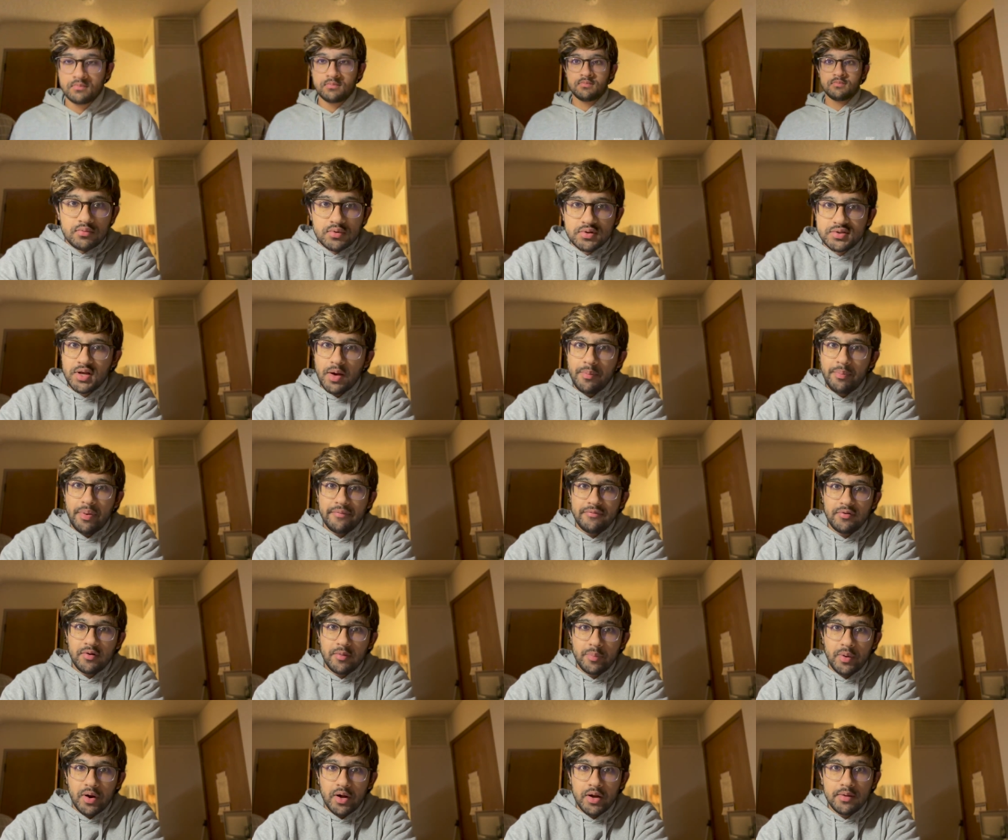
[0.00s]
What's up
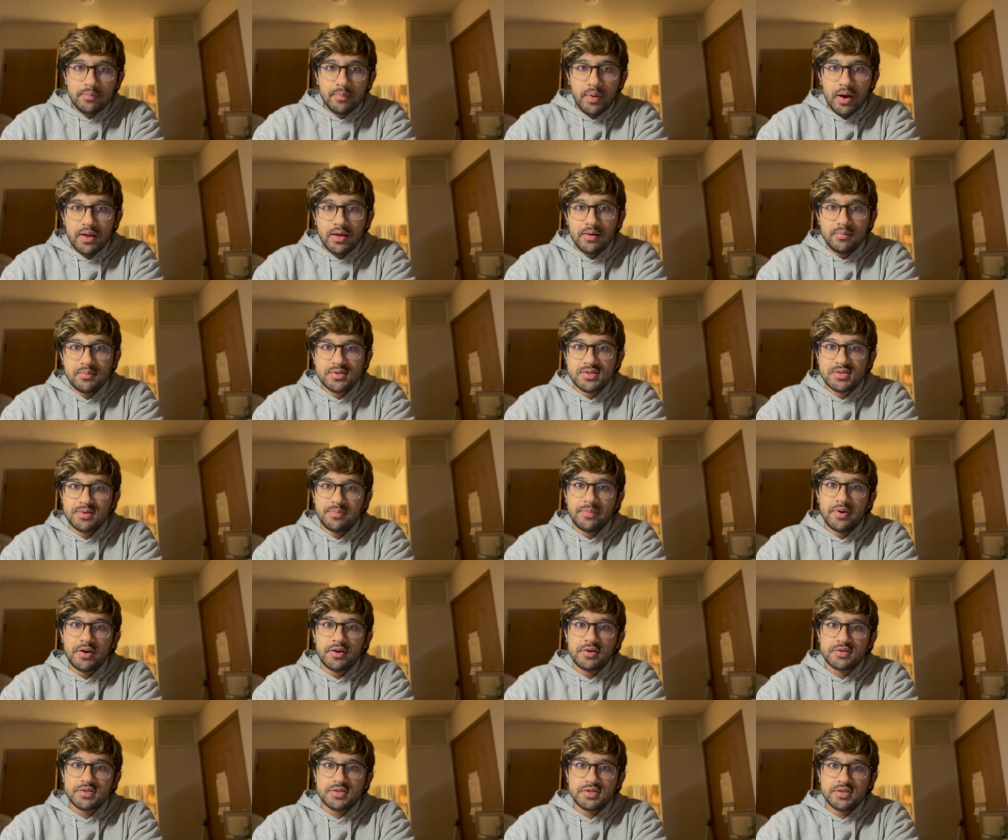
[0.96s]
everybody, my name is
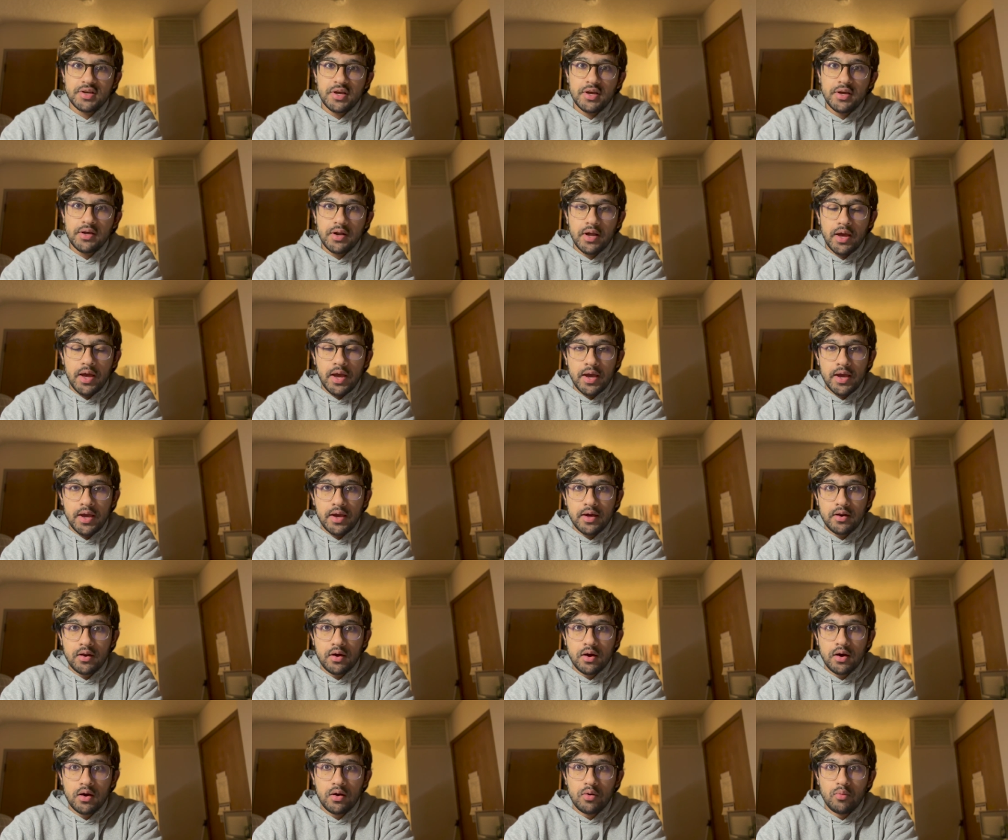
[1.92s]
Amir Singh and
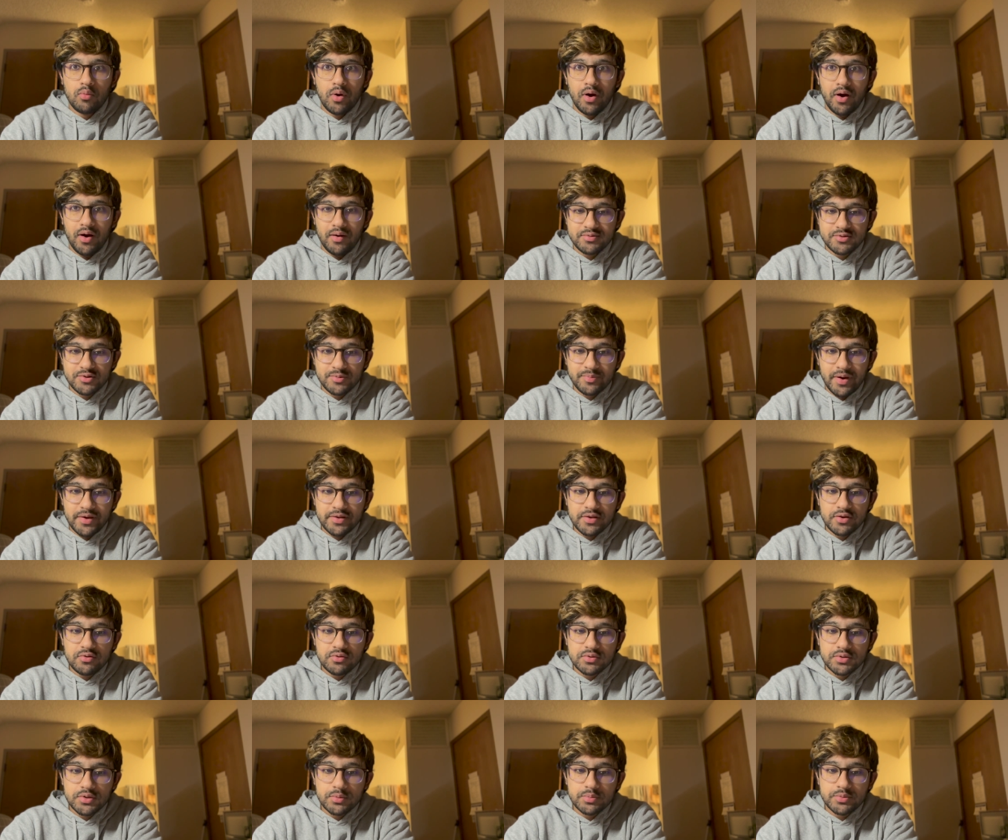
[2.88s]
uh, welcome to my
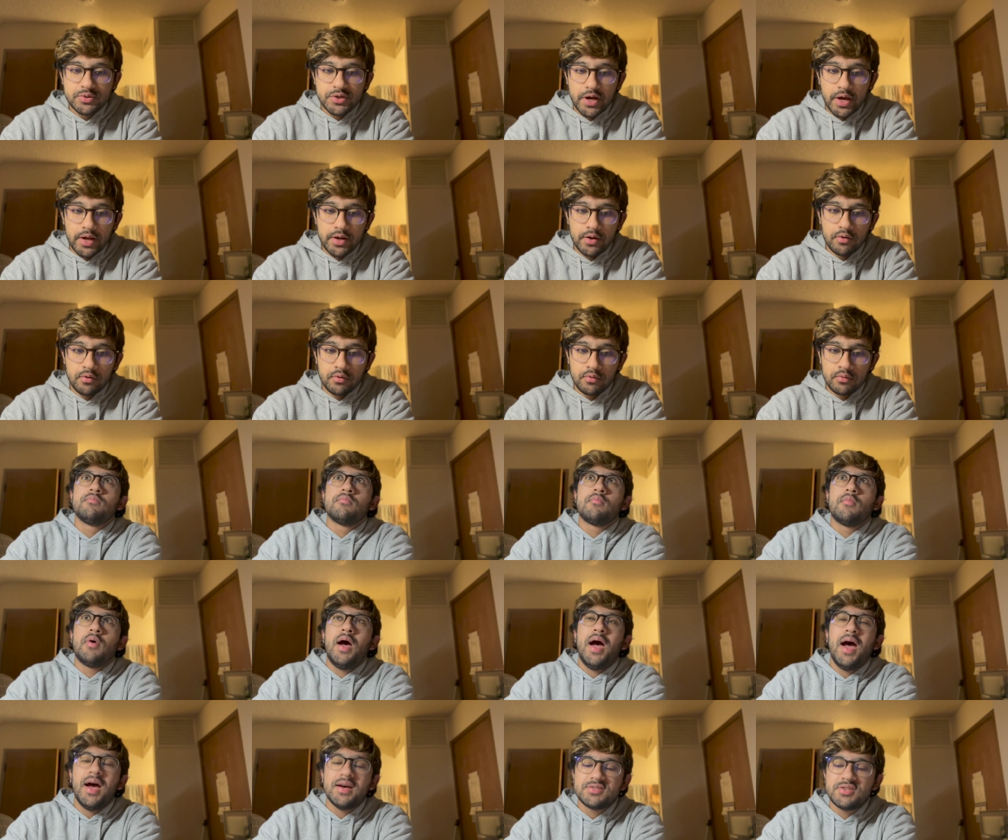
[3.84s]
YouTube channel.
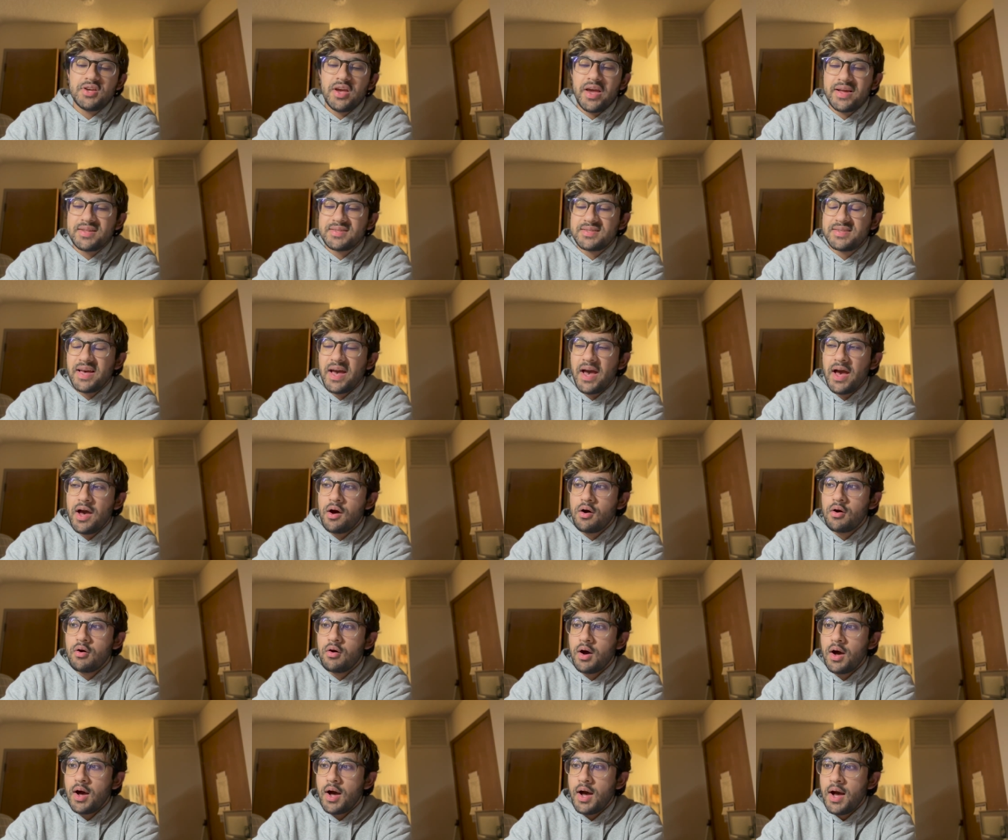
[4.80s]
As you can
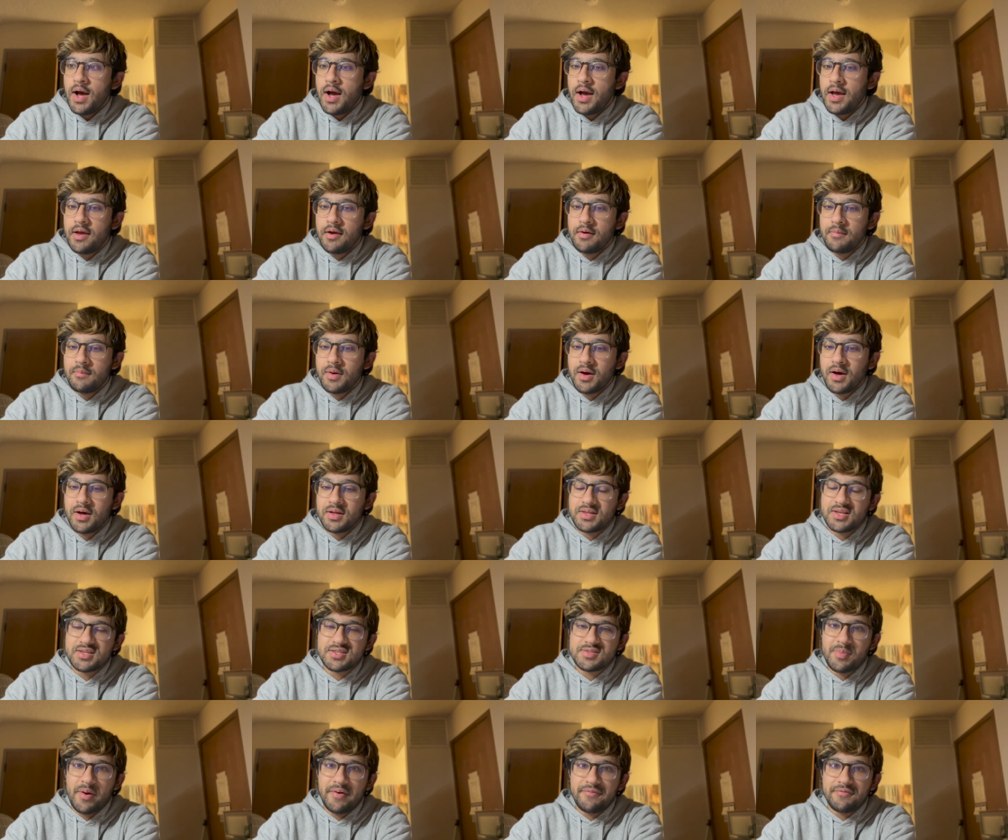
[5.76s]
tell, I am. Uh,
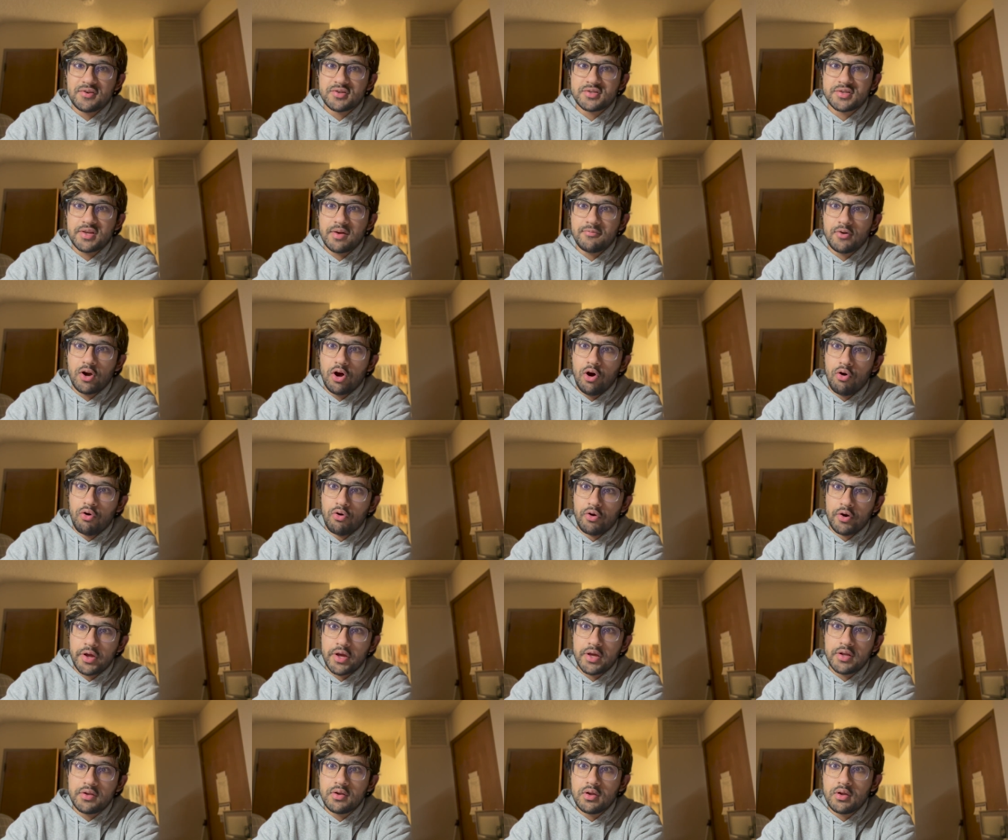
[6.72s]
this is my first time
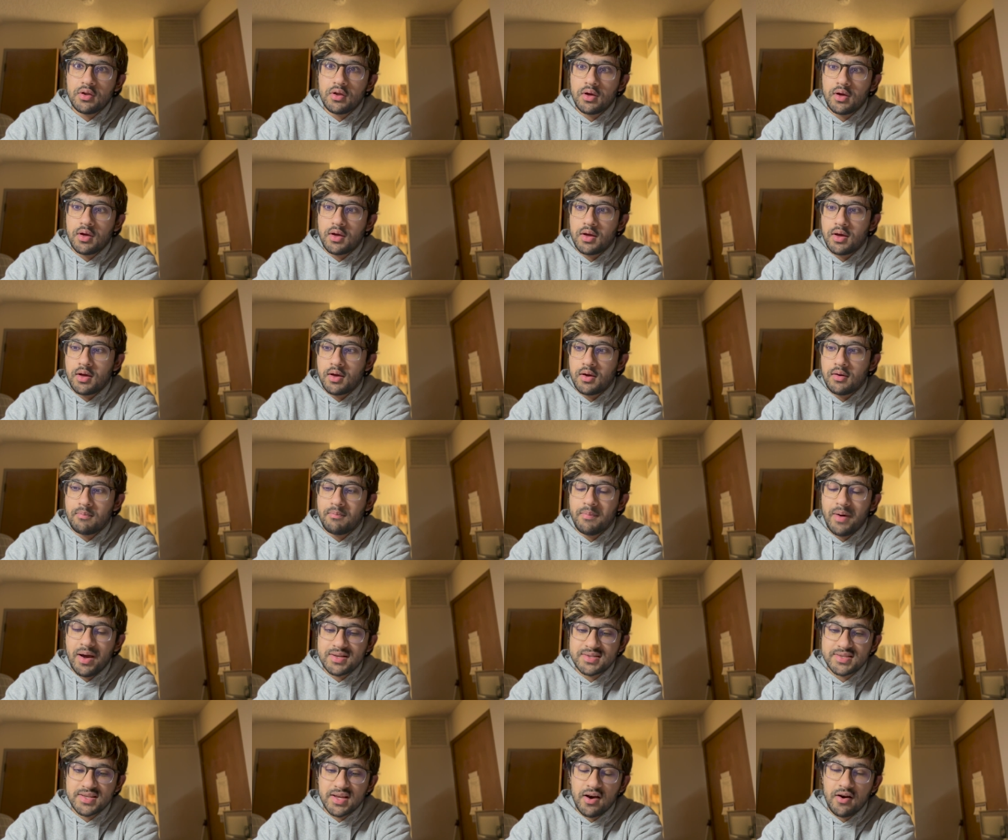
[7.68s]
recording
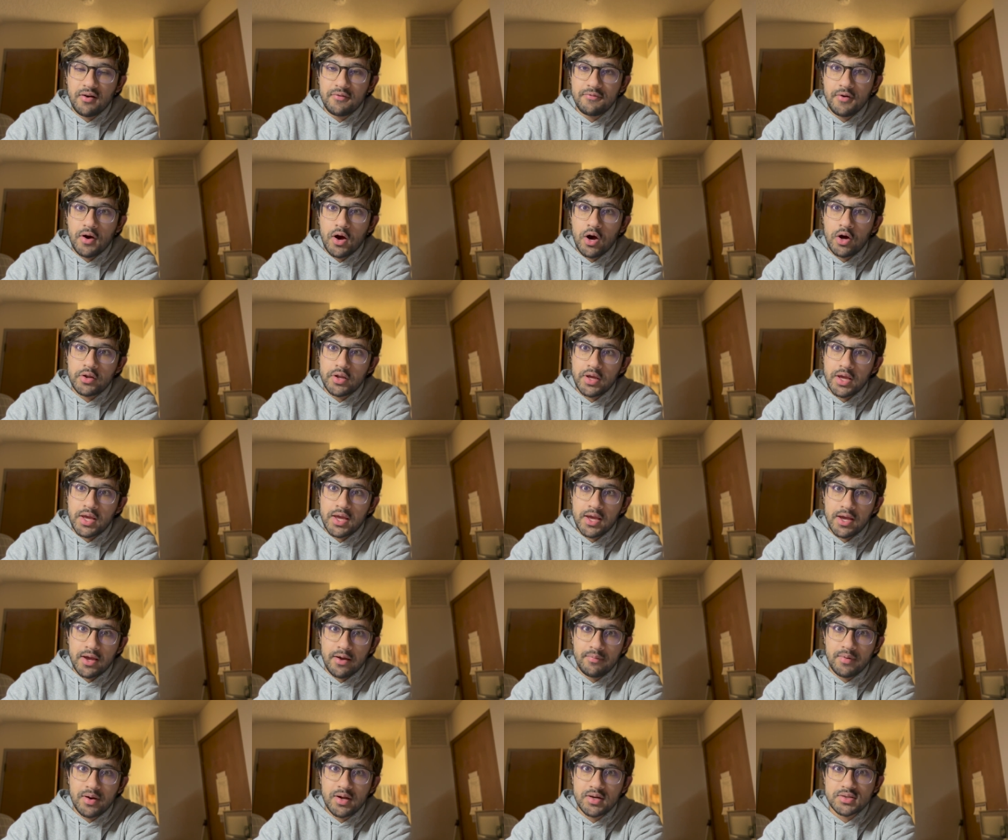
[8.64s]
myself on
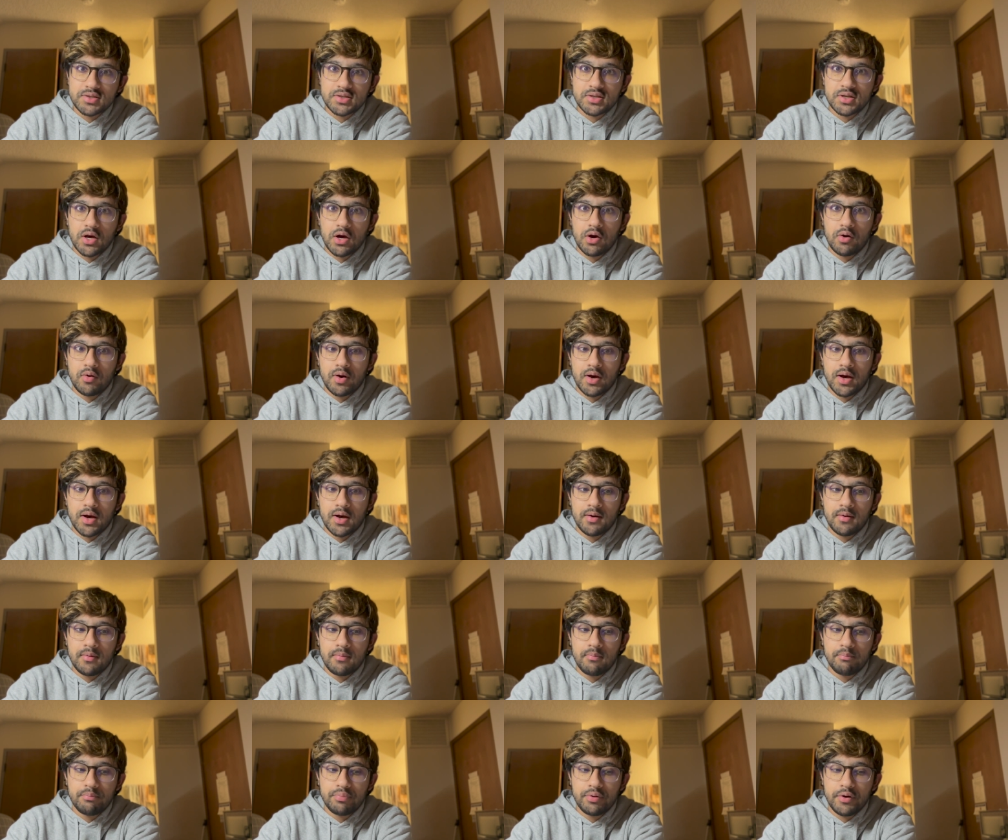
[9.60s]
camera, so uh,
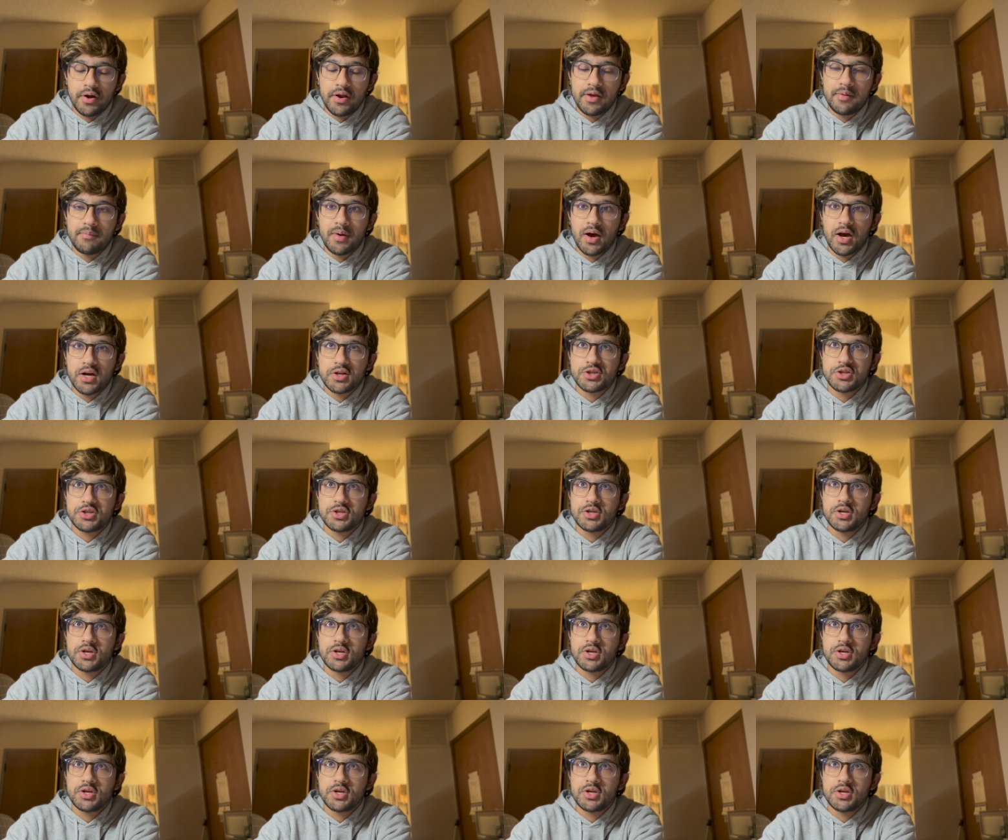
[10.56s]
pretty much